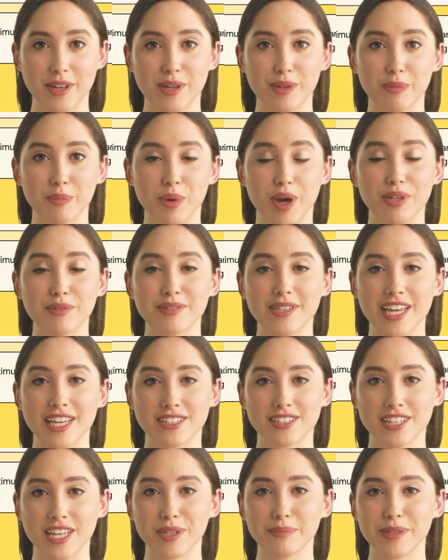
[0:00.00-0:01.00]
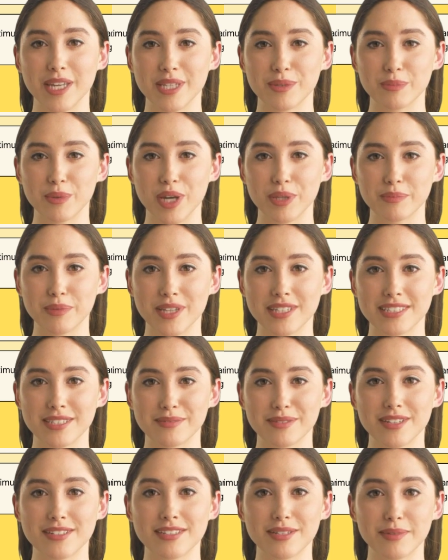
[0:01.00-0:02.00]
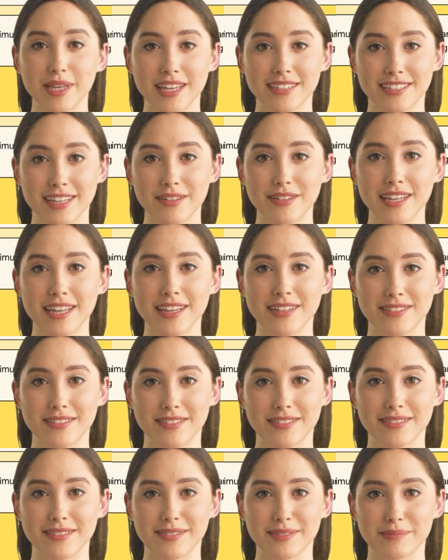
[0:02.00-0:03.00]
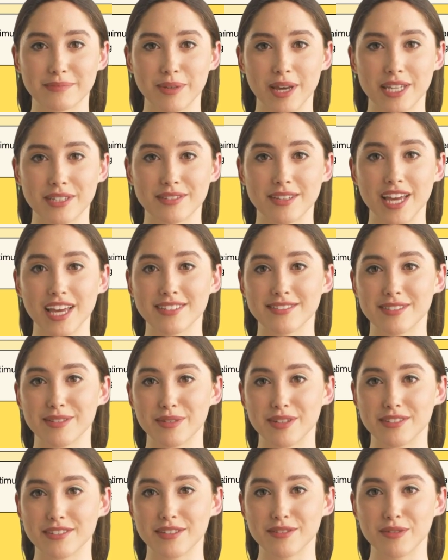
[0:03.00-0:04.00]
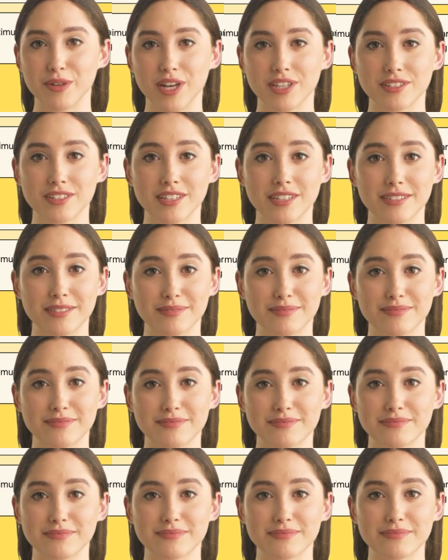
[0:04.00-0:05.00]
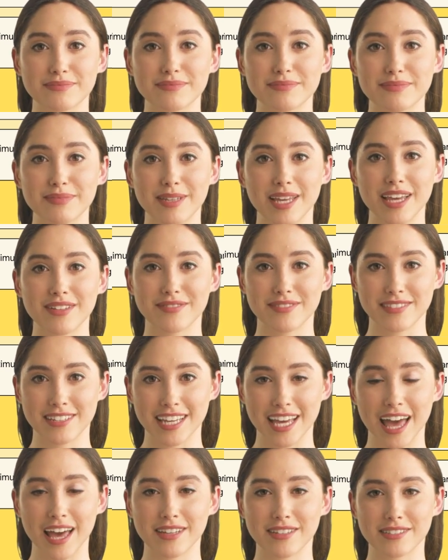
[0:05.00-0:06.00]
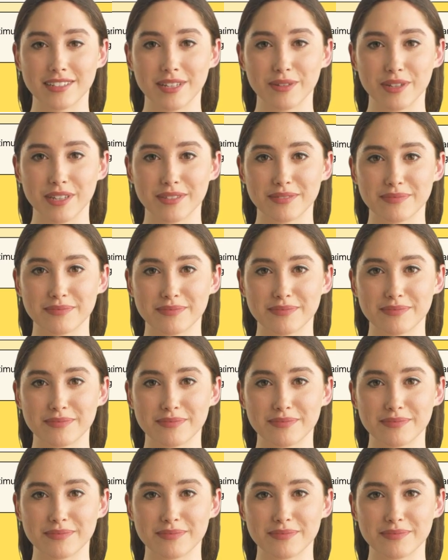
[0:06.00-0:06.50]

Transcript: one play chip and one printed list of activities. Print twice the list of questions. Let's see how to do it.